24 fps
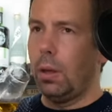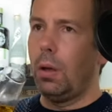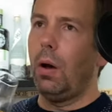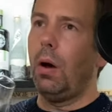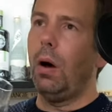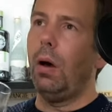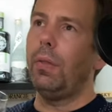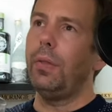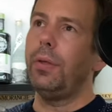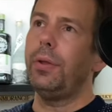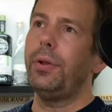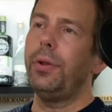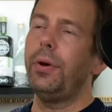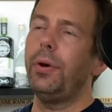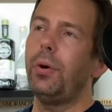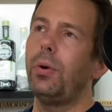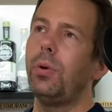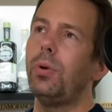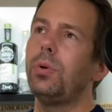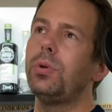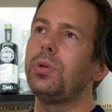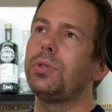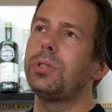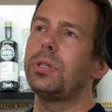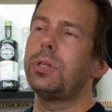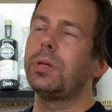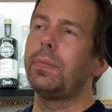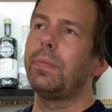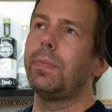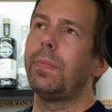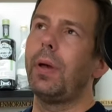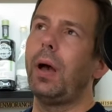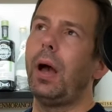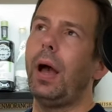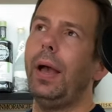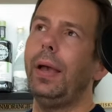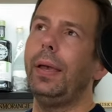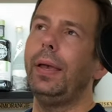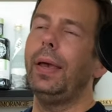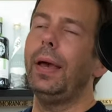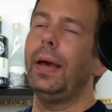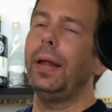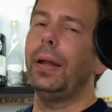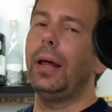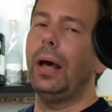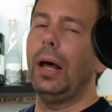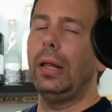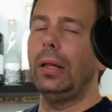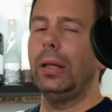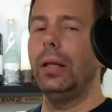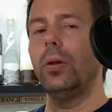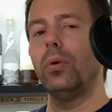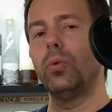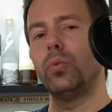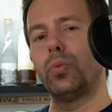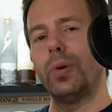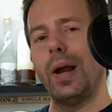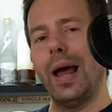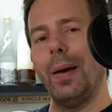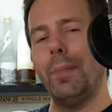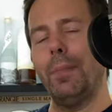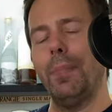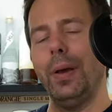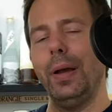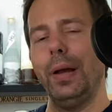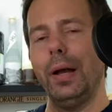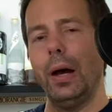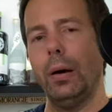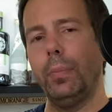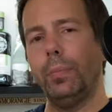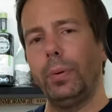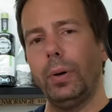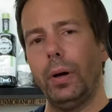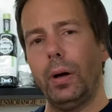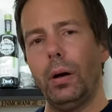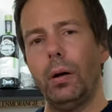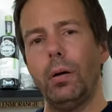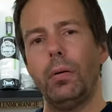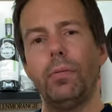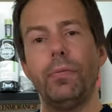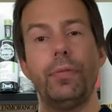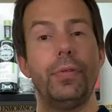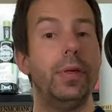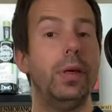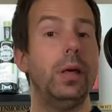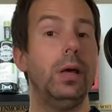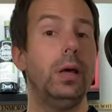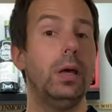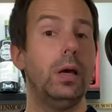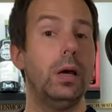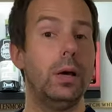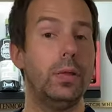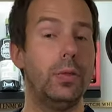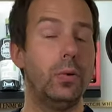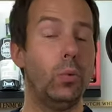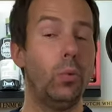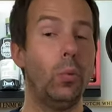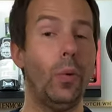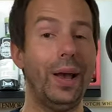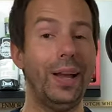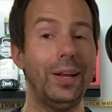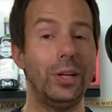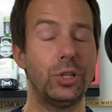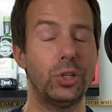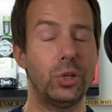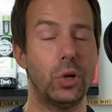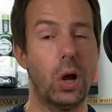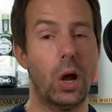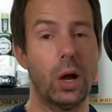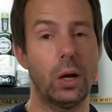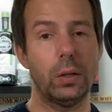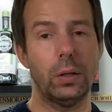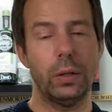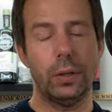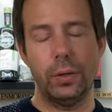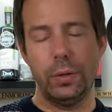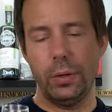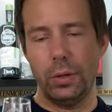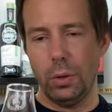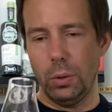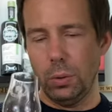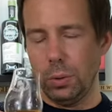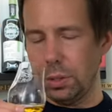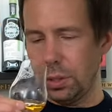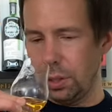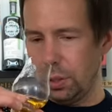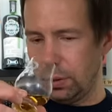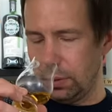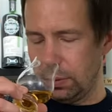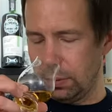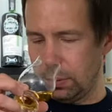On the nose, I get a little ramping up of the white chocolate note.